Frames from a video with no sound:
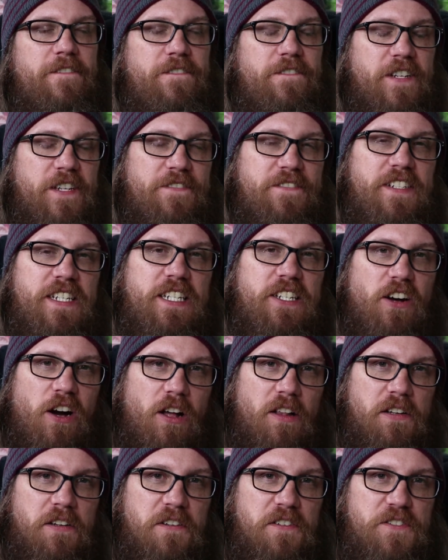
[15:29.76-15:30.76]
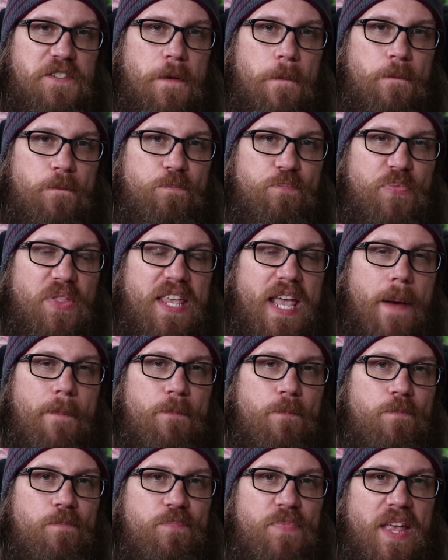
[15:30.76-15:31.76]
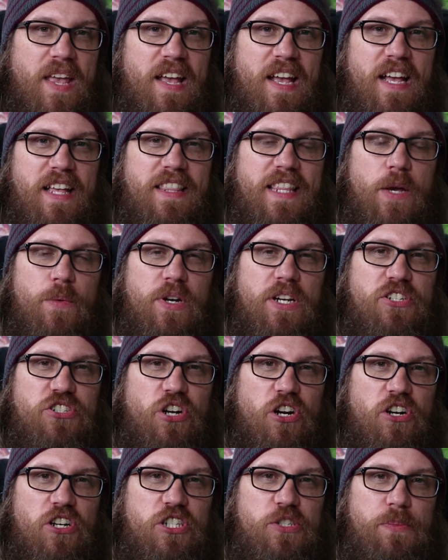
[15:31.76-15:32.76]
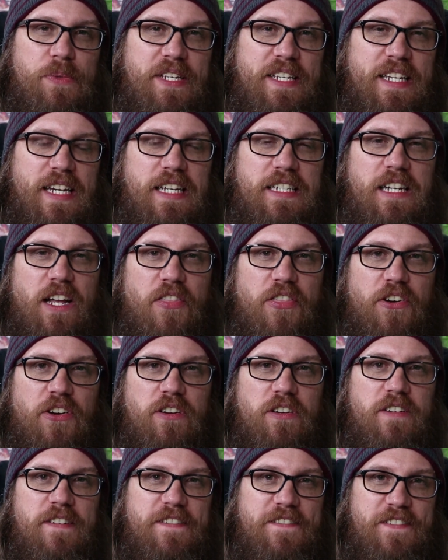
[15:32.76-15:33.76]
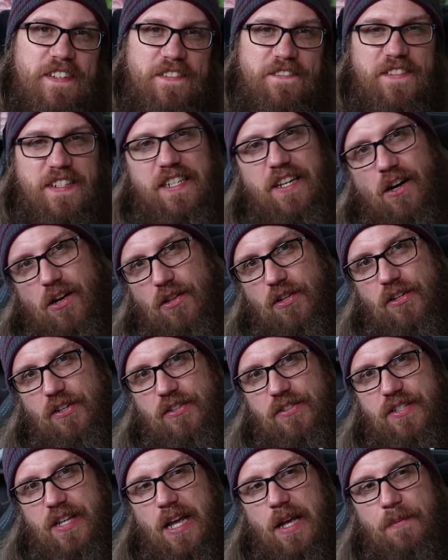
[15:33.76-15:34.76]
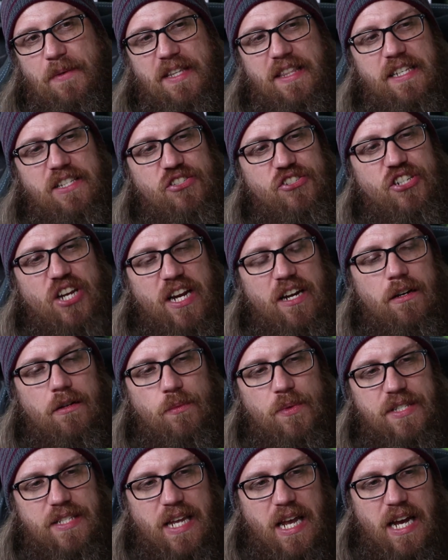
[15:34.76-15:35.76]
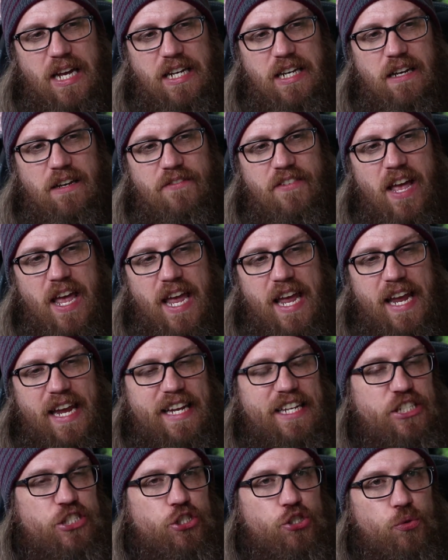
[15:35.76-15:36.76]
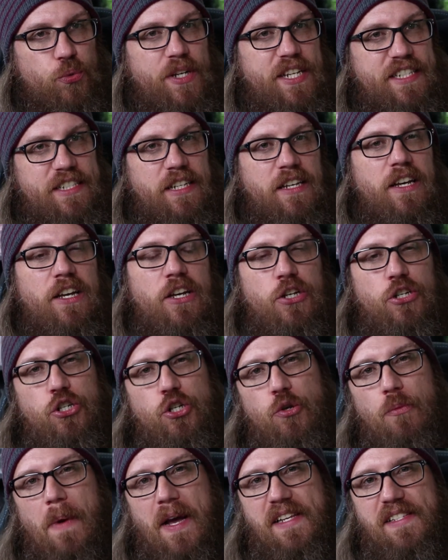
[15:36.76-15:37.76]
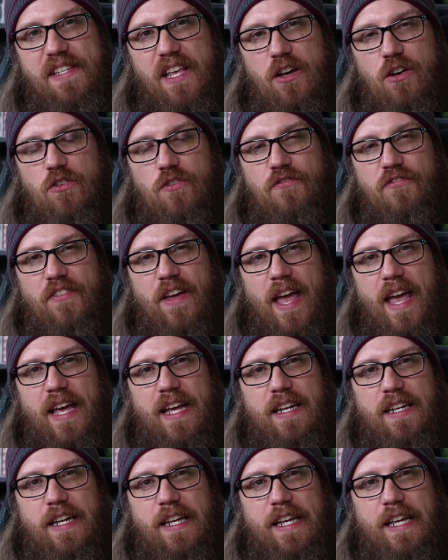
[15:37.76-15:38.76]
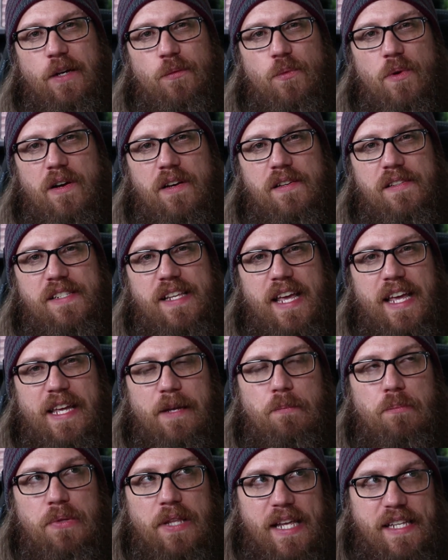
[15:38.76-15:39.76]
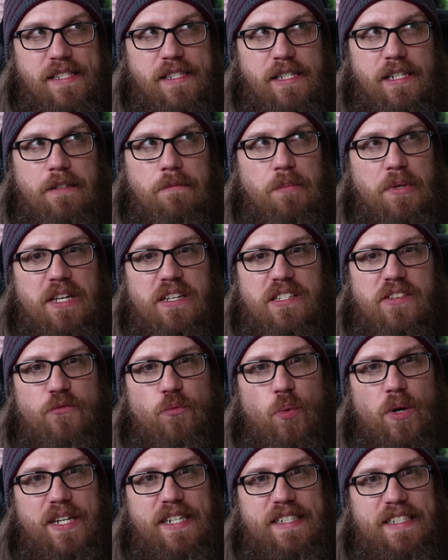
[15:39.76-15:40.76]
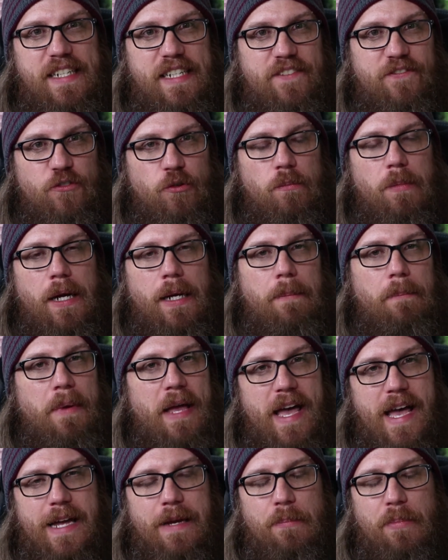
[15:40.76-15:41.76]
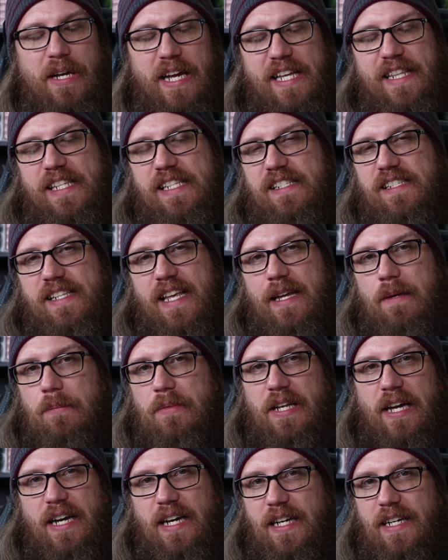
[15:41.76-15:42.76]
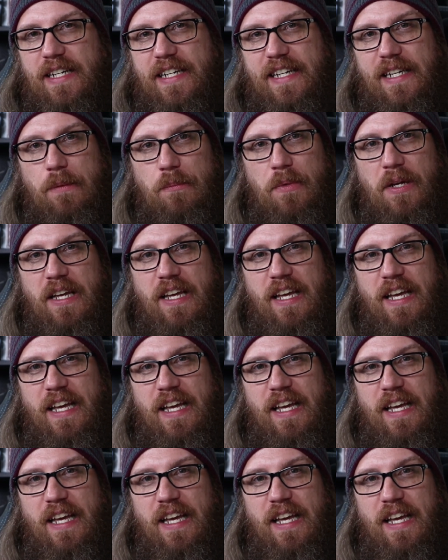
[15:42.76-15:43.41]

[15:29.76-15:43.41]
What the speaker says: $50. Yep, they want to charge me another $50. I mean, this chair was kind of a treat to myself, and it was a blessing because of what it did for my back, but at the same time,